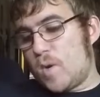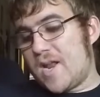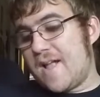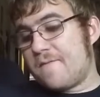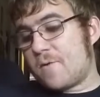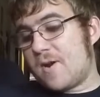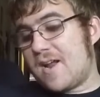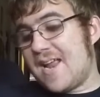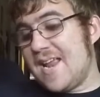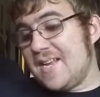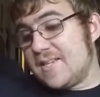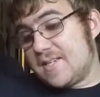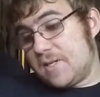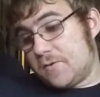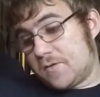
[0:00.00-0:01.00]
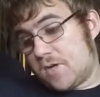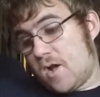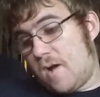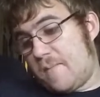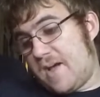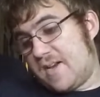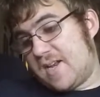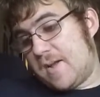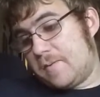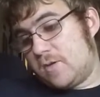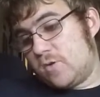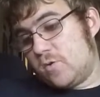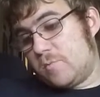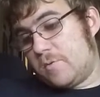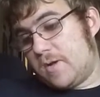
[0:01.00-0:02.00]
Whenever it deals combat
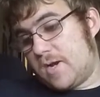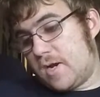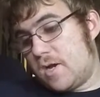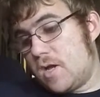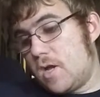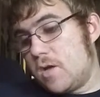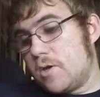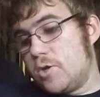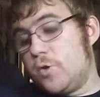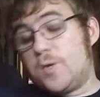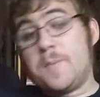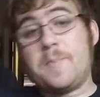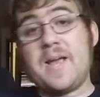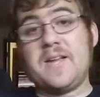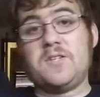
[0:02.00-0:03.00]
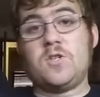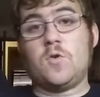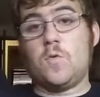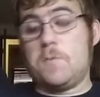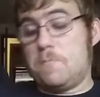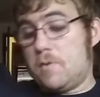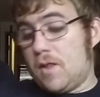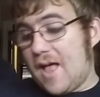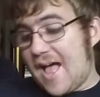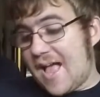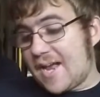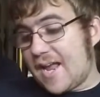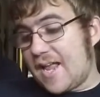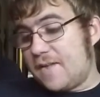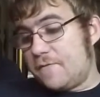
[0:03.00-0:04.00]
damage to a player, you can pay 2 in
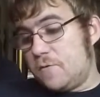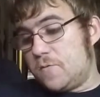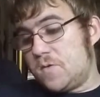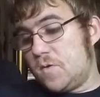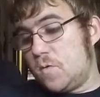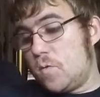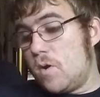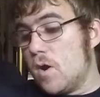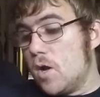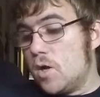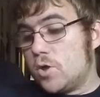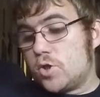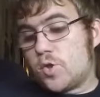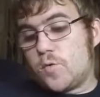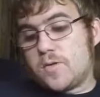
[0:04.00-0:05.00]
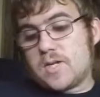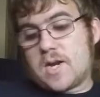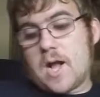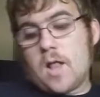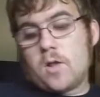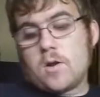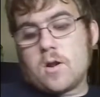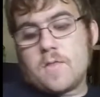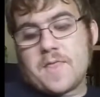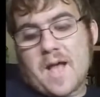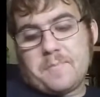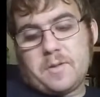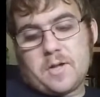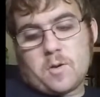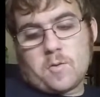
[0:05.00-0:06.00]
black, and if you do, choose a color.
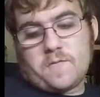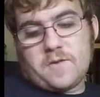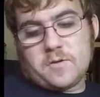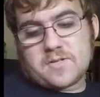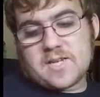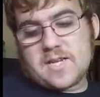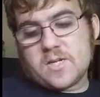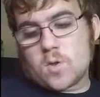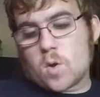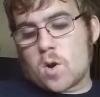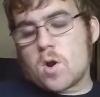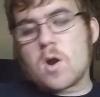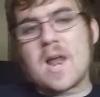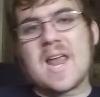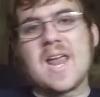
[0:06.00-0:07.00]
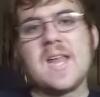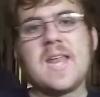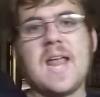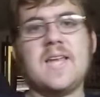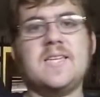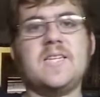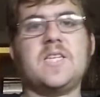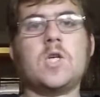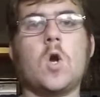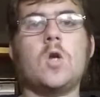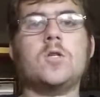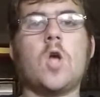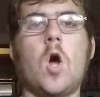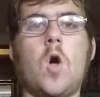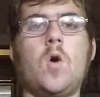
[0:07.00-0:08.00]
That player reveals his or her hand and
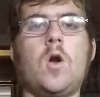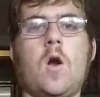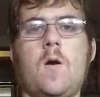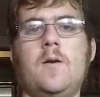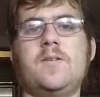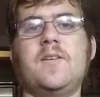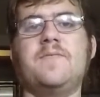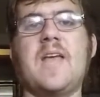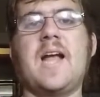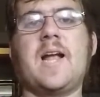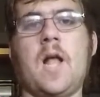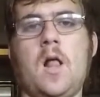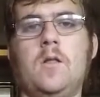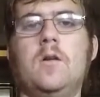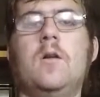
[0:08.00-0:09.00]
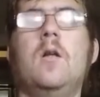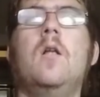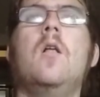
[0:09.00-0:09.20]
discards all cards of that color.